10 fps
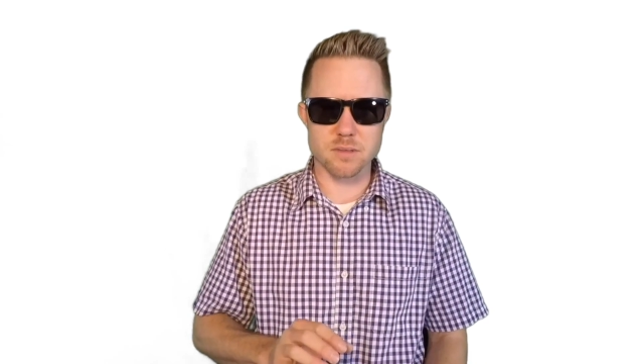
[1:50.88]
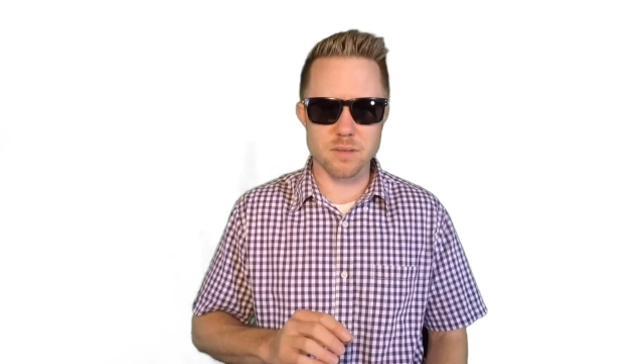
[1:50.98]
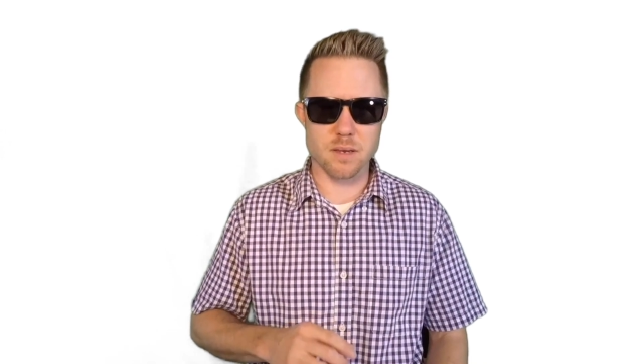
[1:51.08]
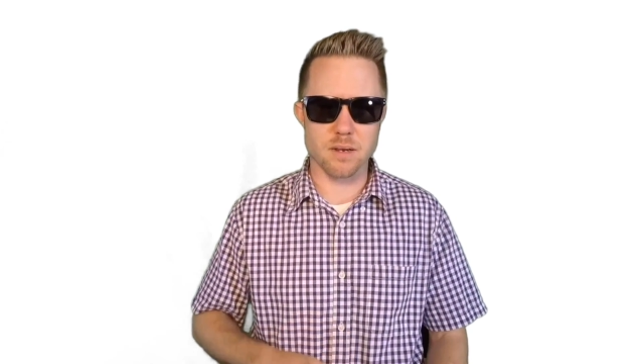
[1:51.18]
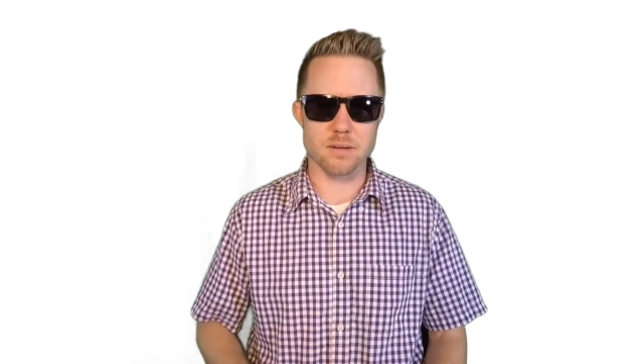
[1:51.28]
in
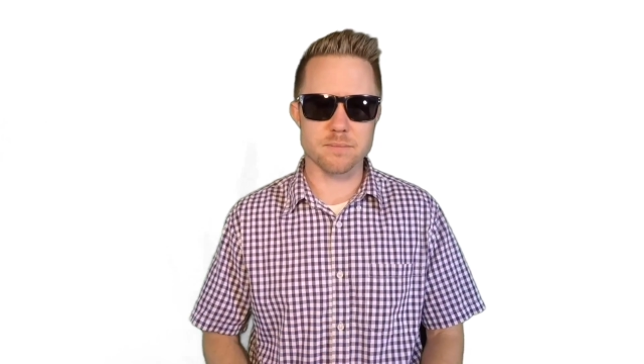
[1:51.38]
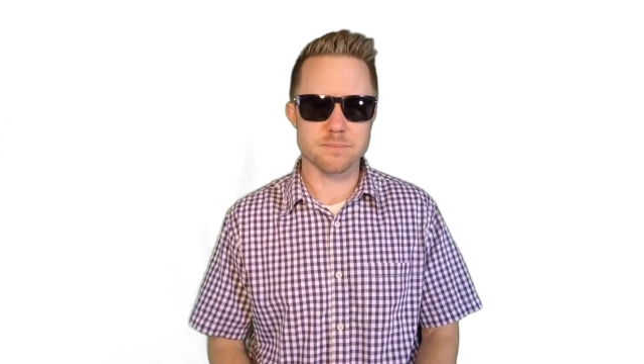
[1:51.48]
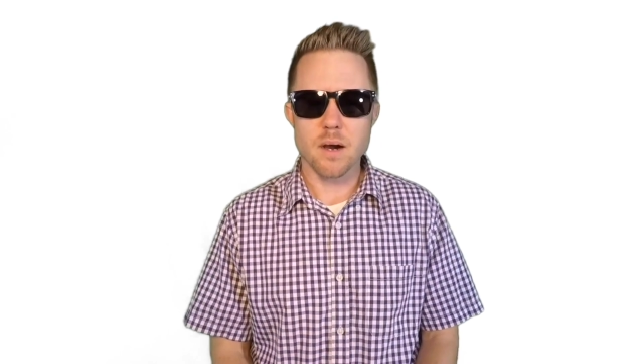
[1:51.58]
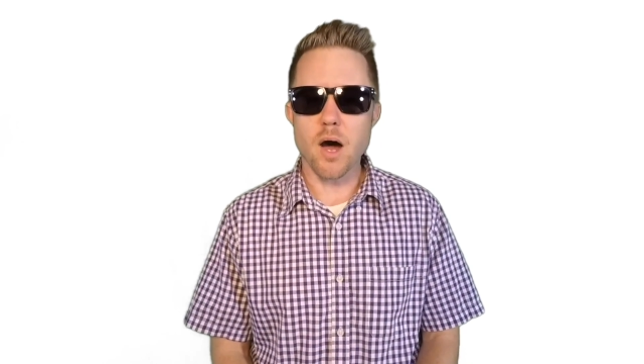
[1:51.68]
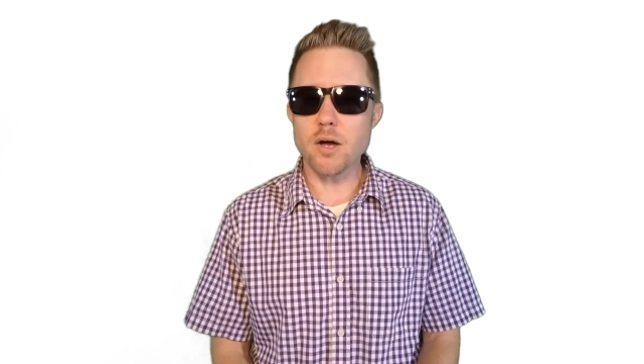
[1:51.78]
there.
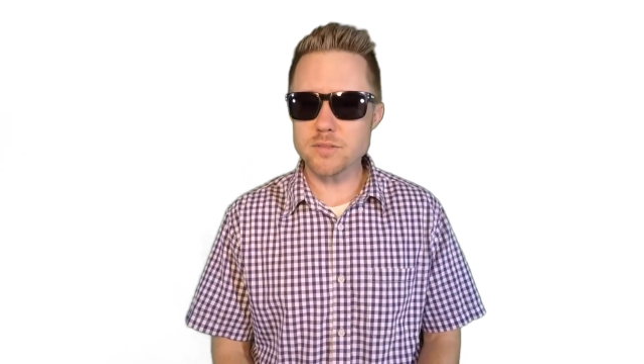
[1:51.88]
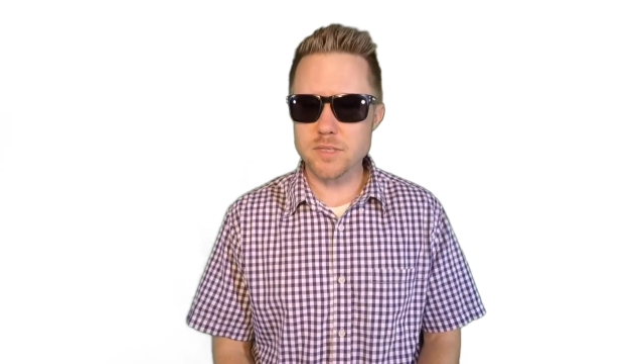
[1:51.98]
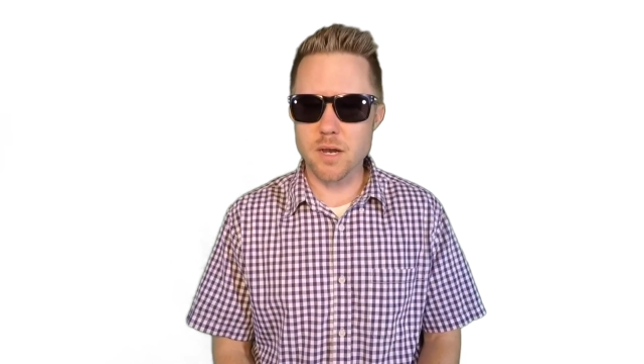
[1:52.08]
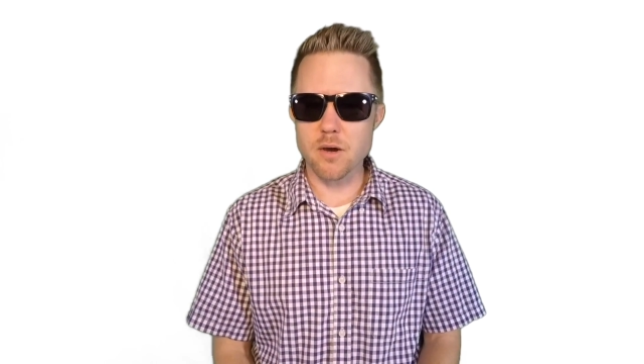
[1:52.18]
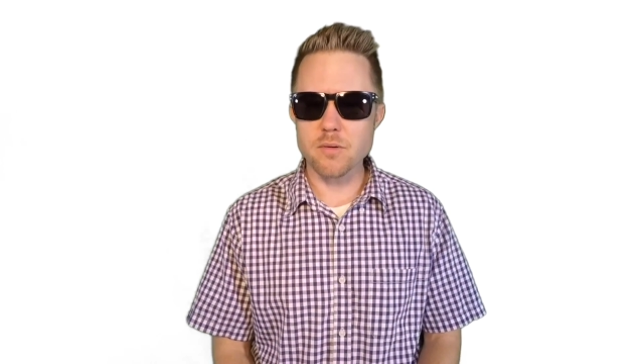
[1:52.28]

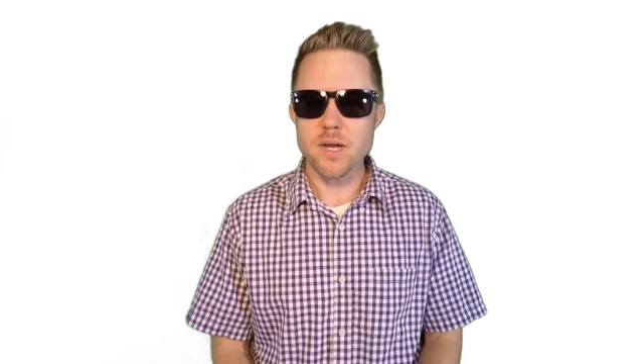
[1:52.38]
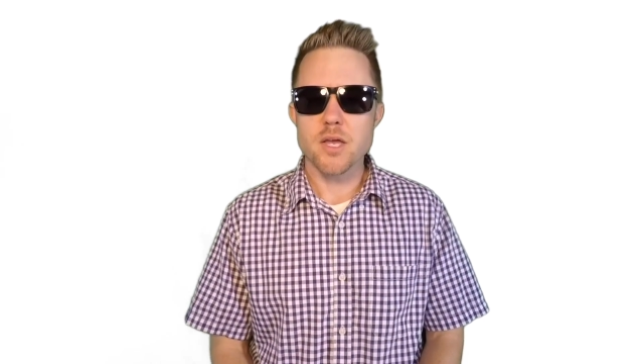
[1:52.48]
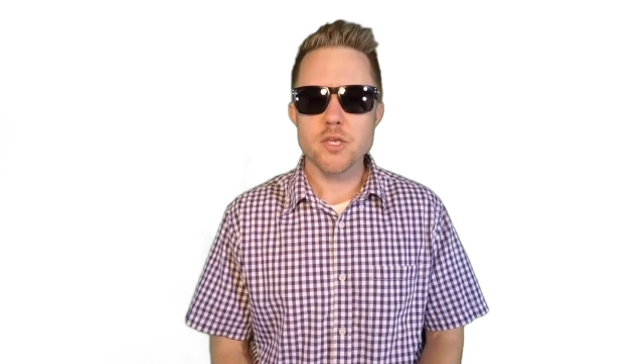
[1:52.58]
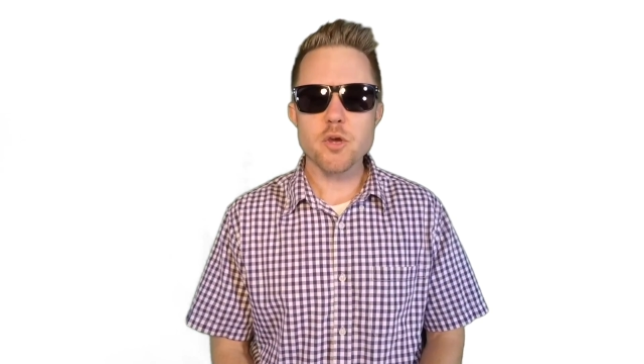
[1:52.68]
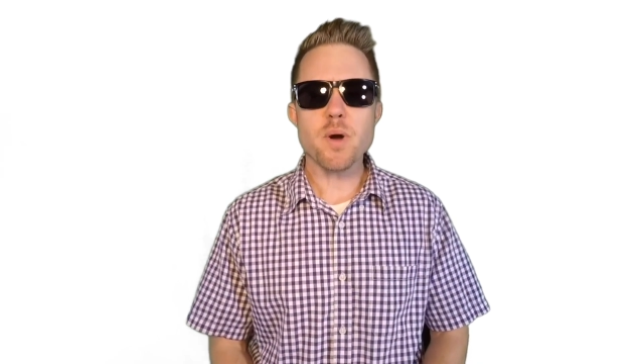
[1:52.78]
Also,
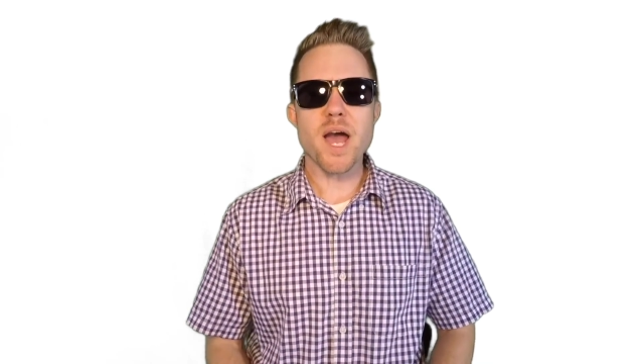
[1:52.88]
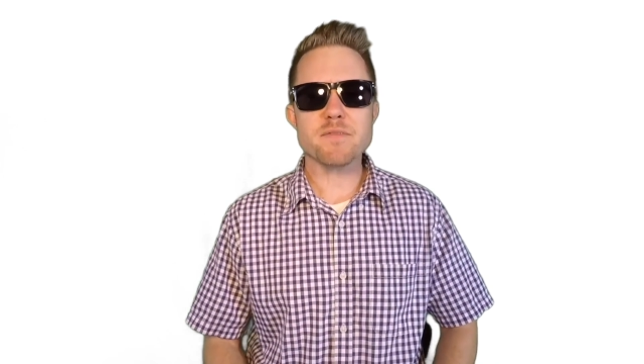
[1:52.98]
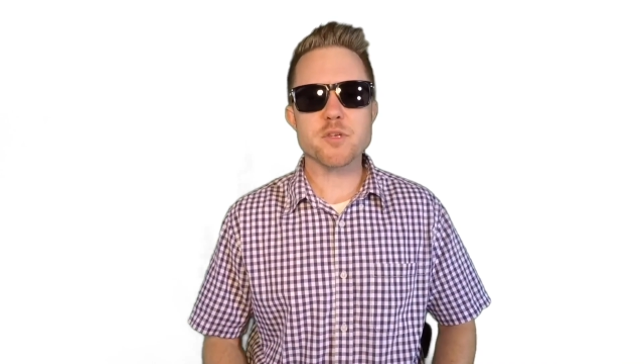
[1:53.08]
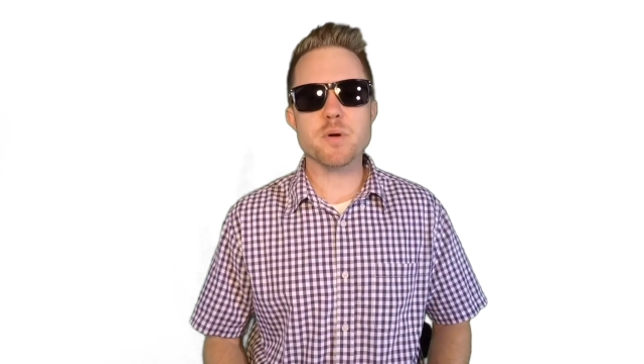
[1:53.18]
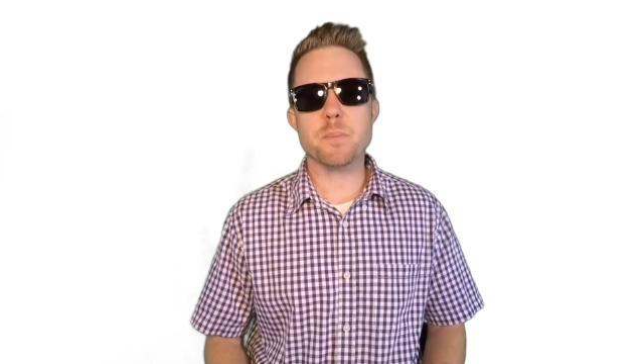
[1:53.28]
you
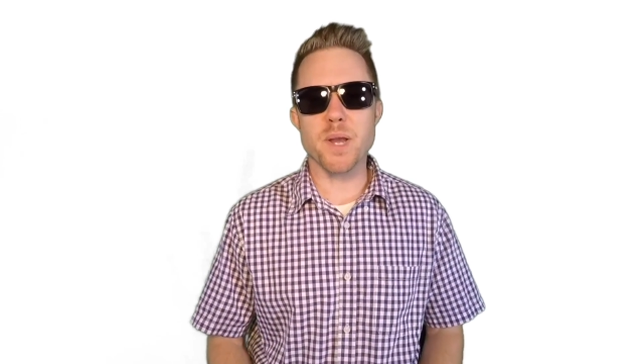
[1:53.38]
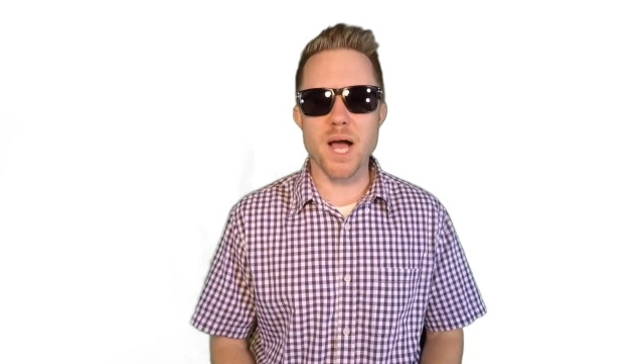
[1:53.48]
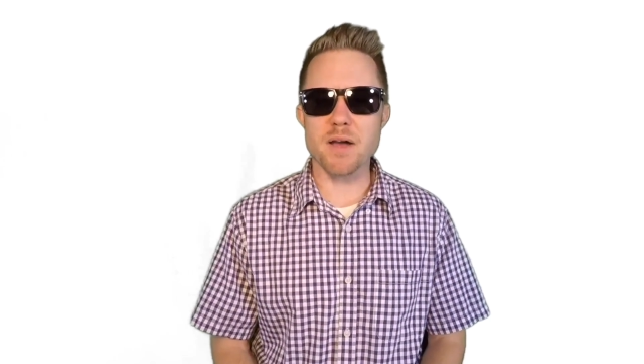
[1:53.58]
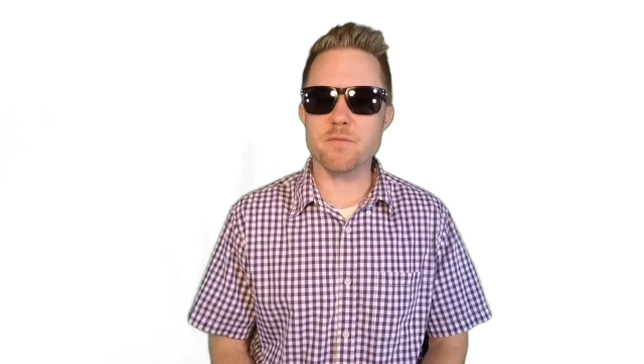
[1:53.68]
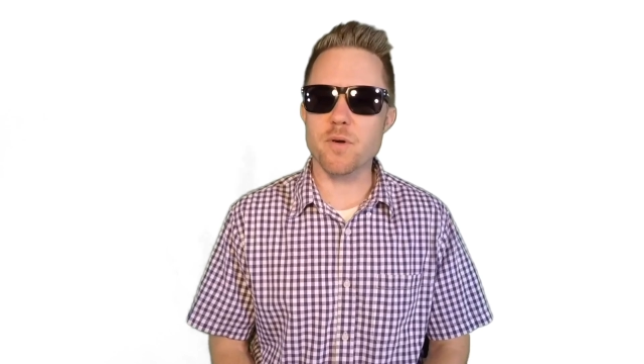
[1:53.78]
have to
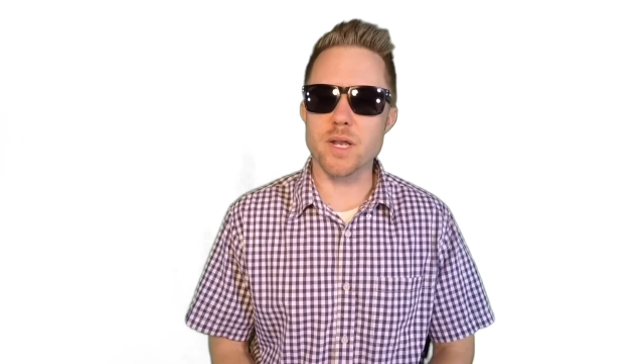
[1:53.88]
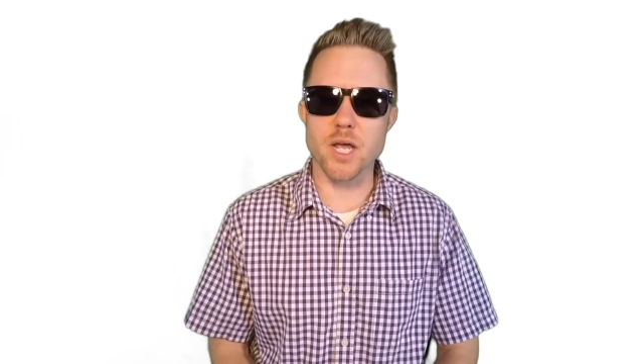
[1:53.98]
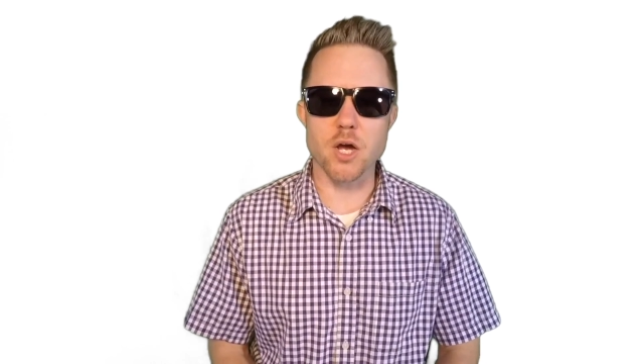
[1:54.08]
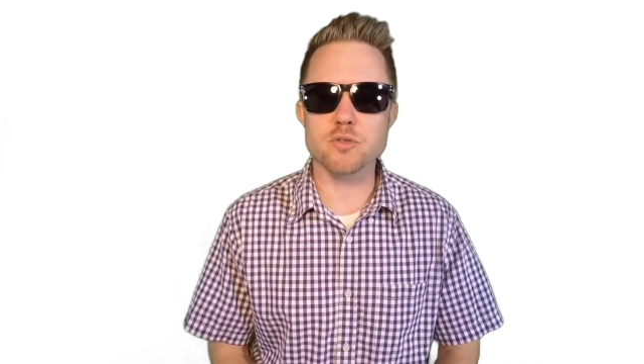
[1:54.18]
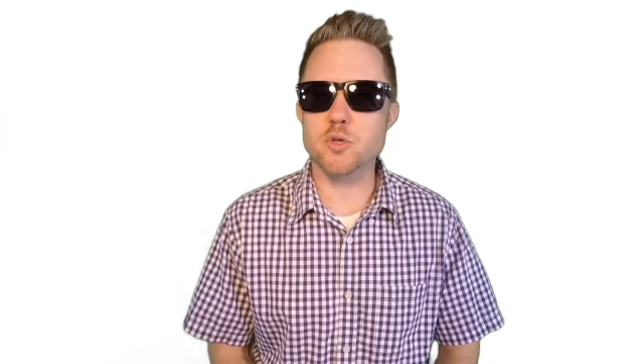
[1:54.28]
apply for a
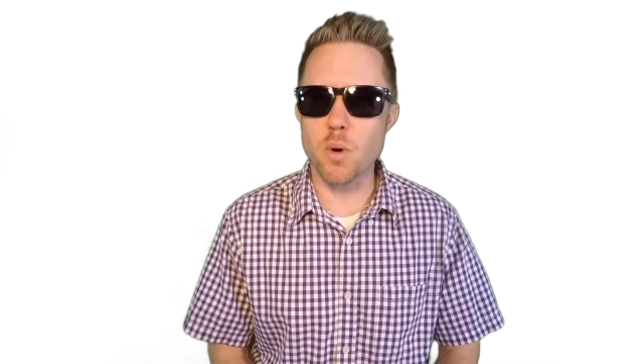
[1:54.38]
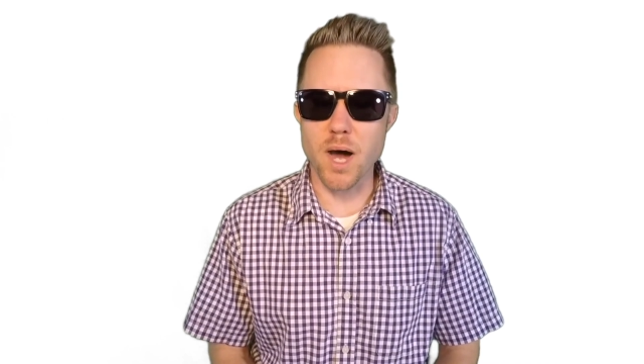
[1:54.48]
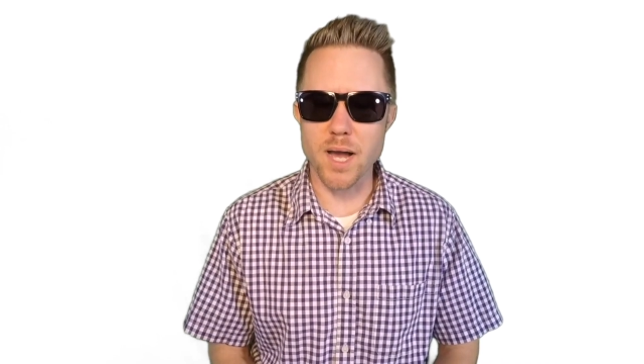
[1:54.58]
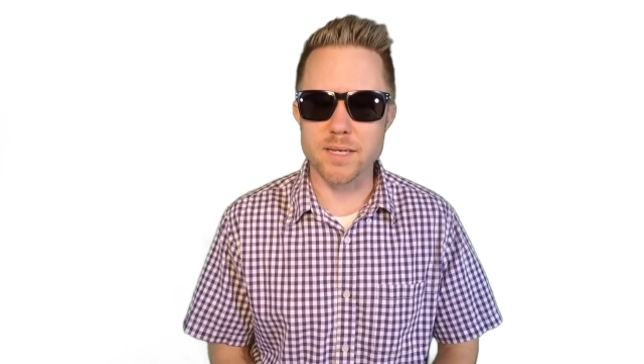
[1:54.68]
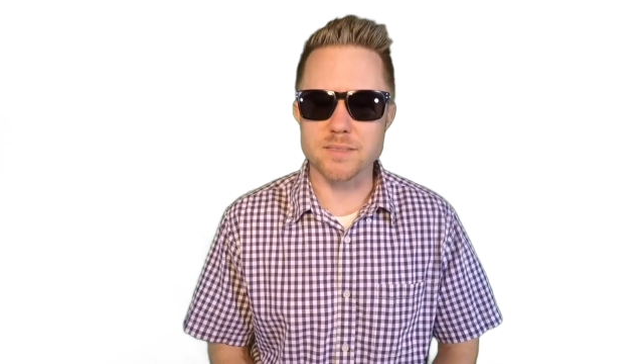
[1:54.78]
loan
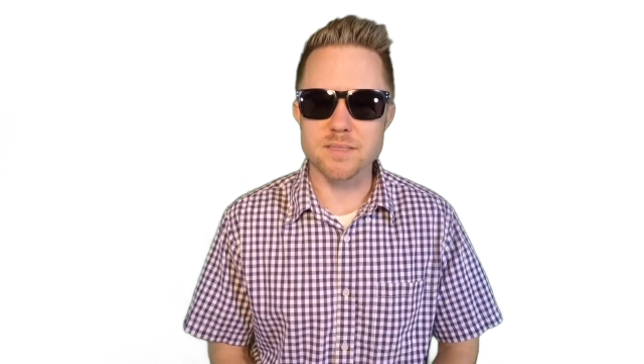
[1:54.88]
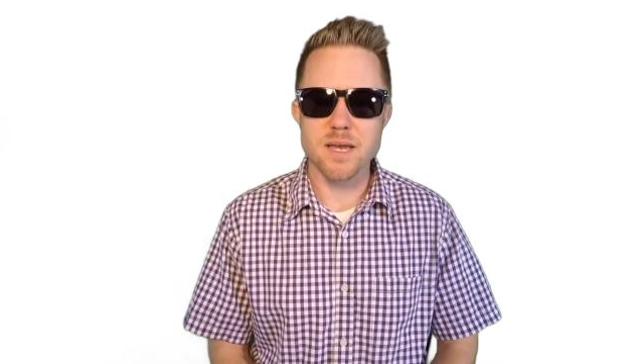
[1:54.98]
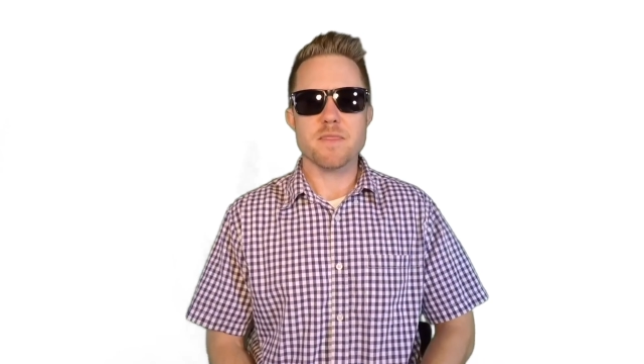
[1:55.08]
twice.